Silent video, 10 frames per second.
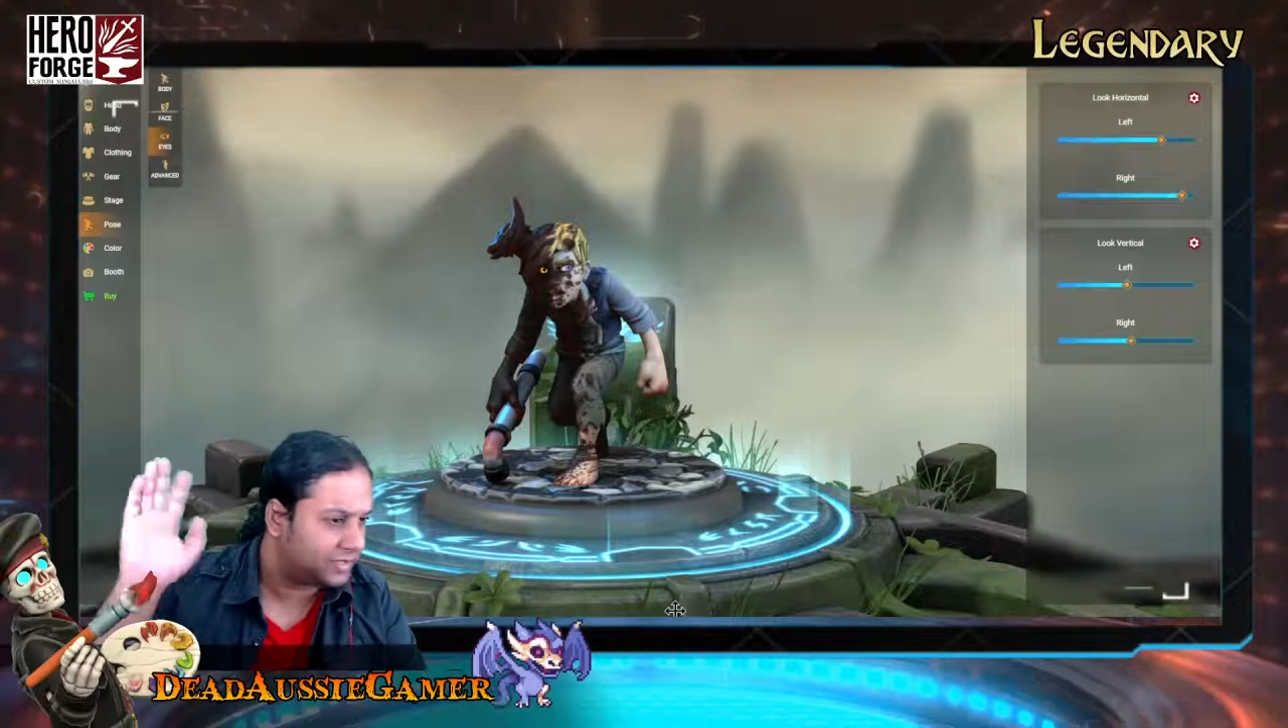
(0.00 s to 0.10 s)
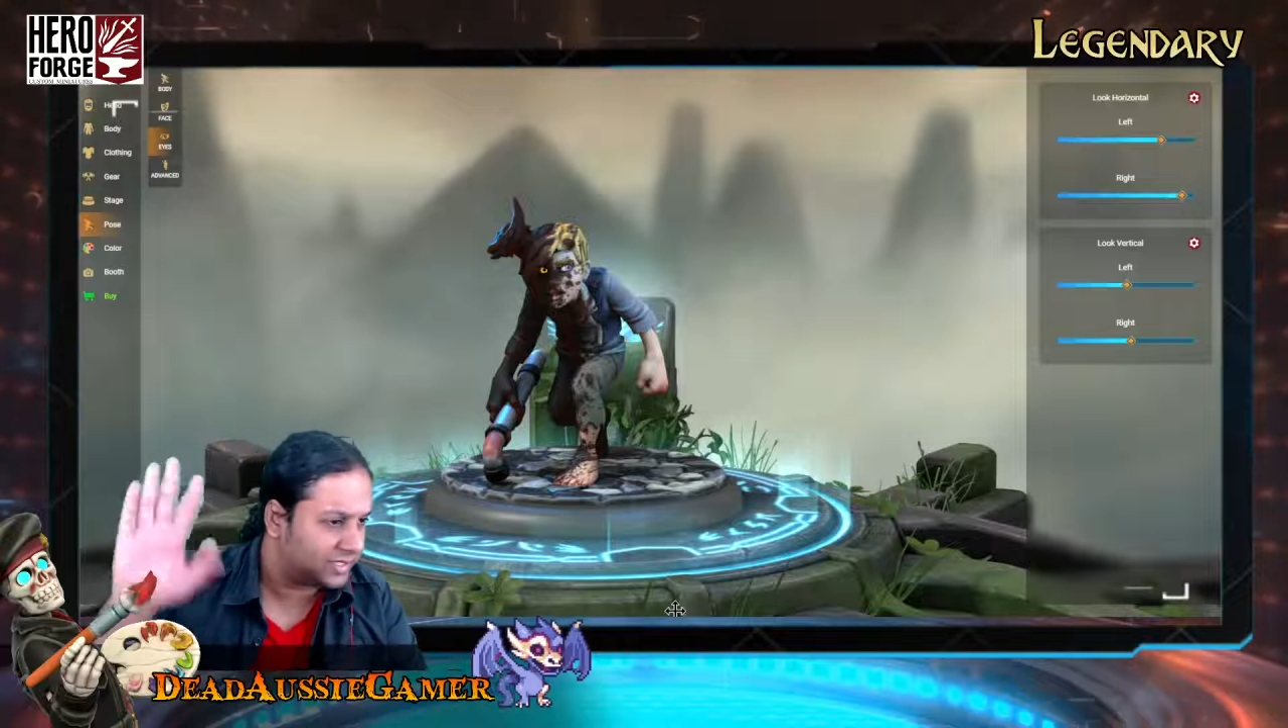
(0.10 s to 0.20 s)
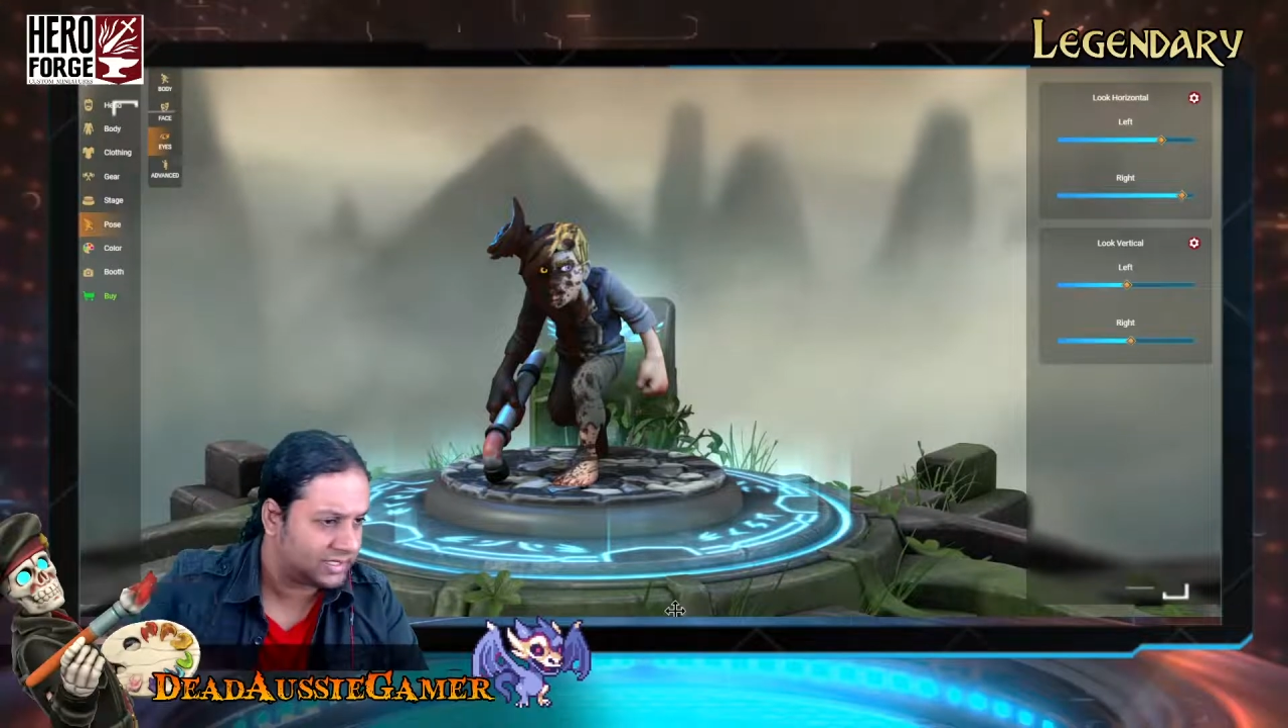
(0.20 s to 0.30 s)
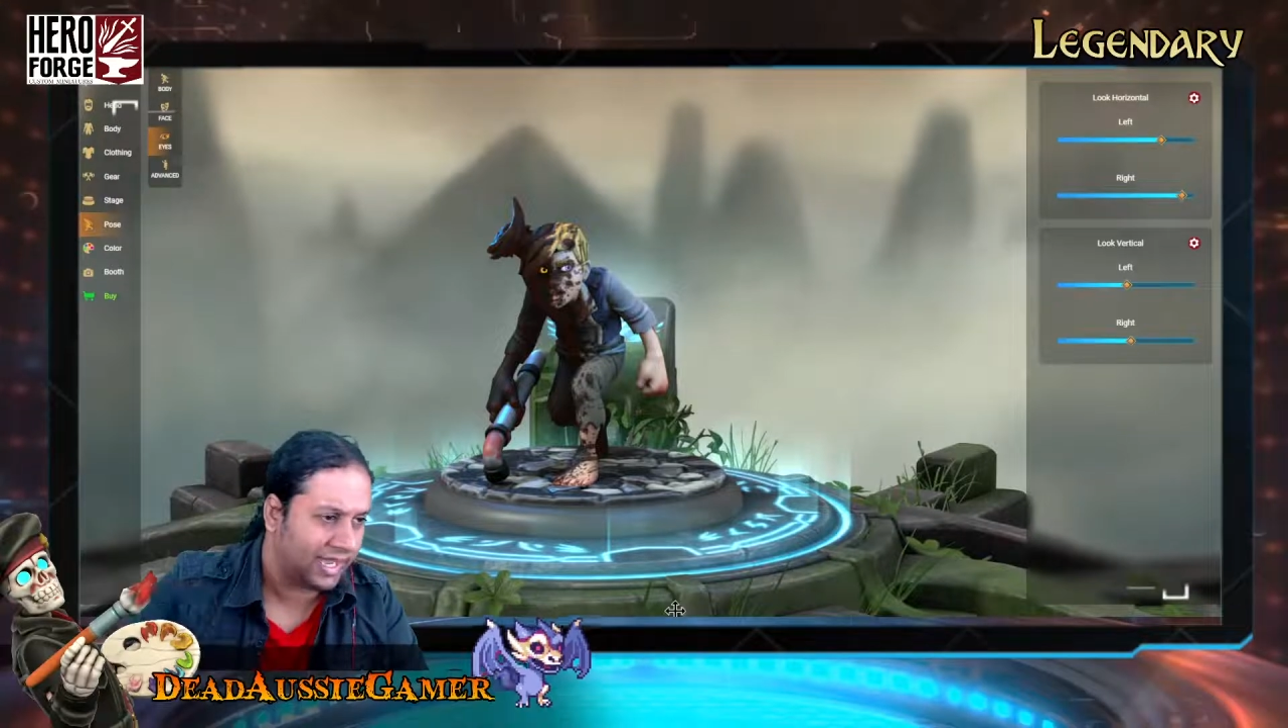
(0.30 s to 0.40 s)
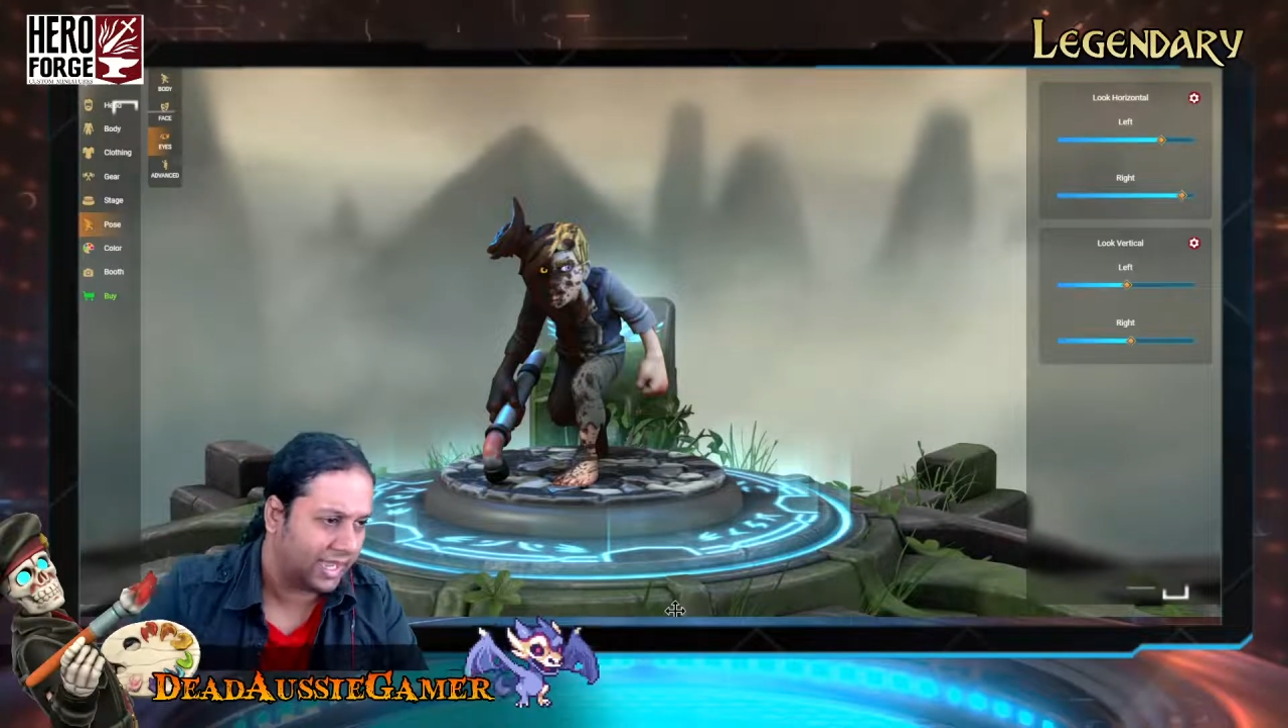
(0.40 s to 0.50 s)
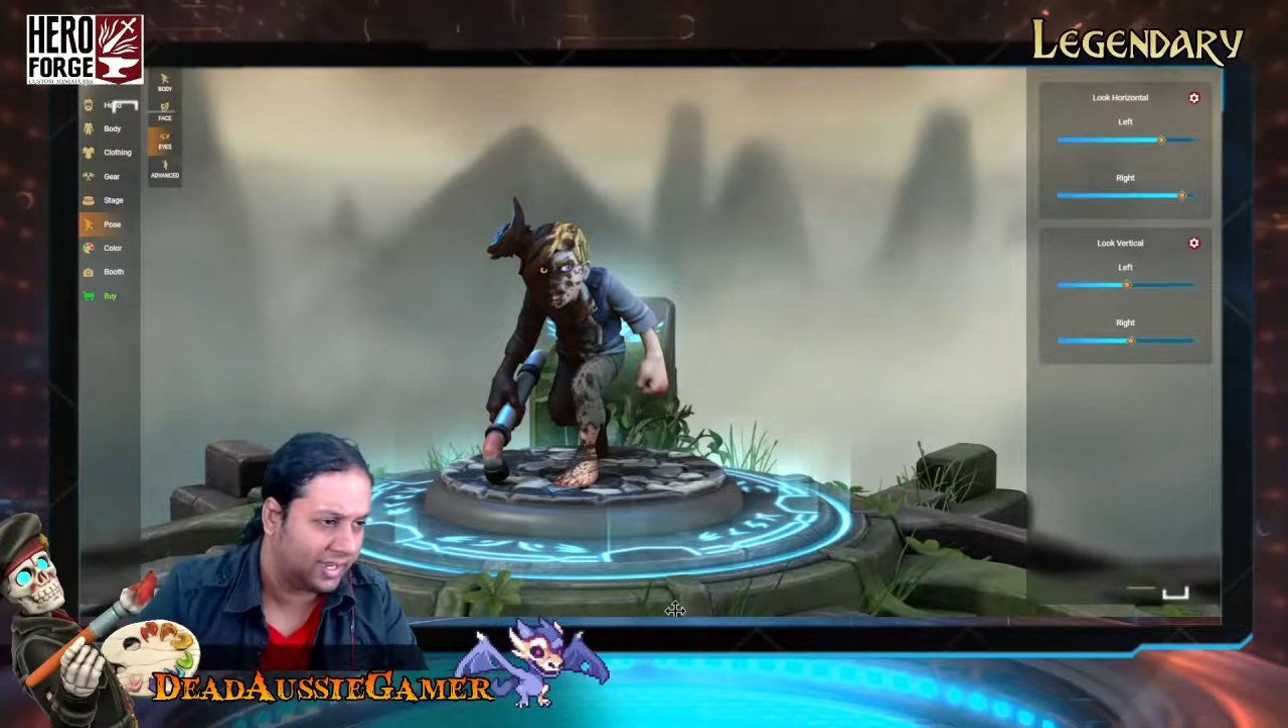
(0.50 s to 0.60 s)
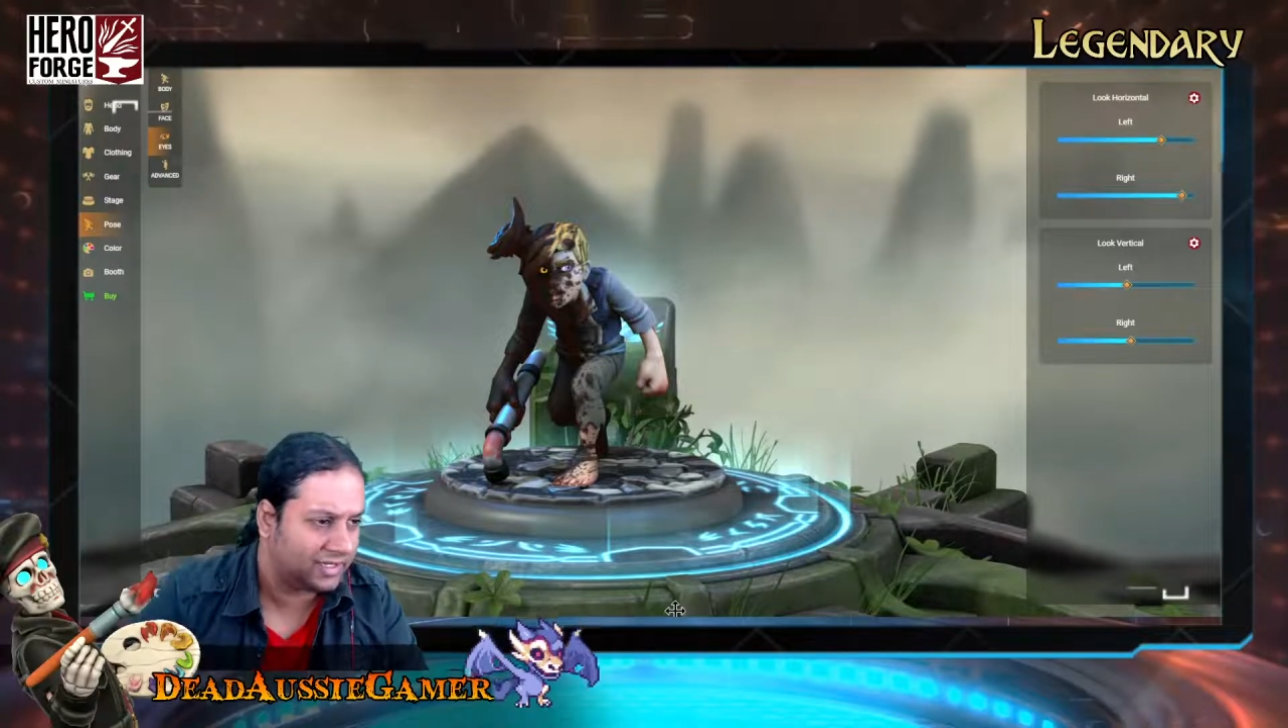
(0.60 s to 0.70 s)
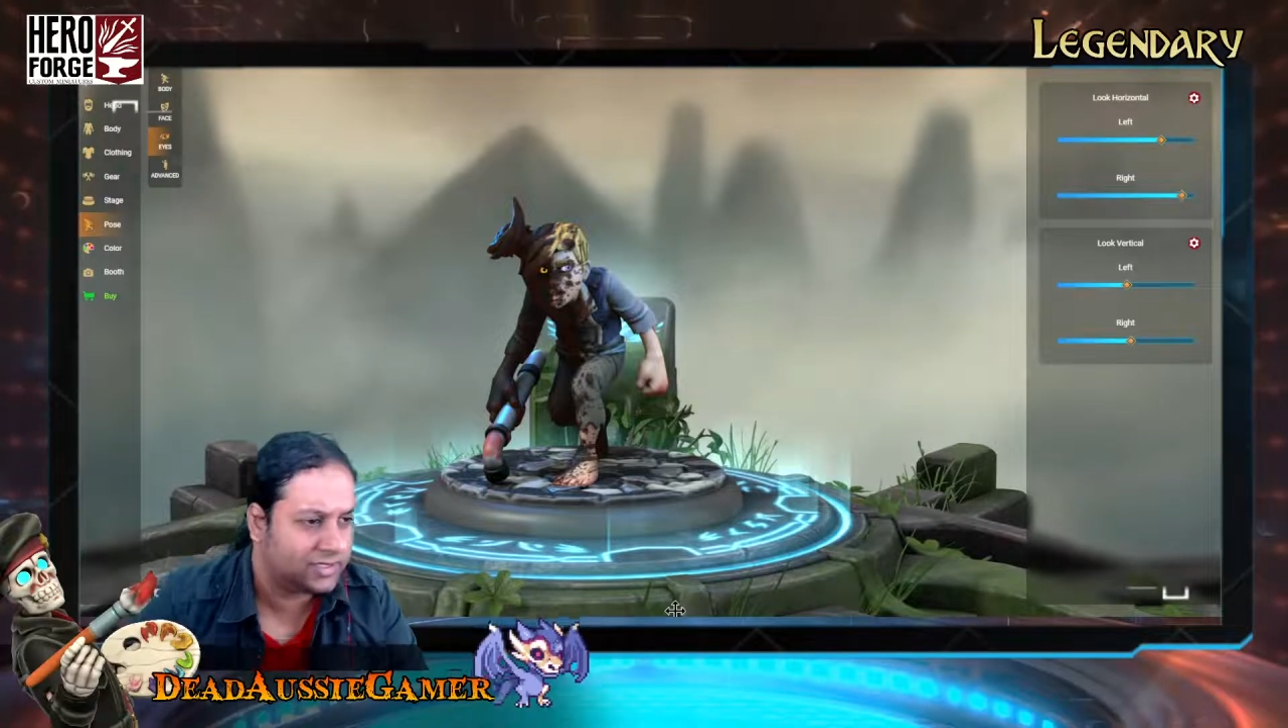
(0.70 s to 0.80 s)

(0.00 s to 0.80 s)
his hand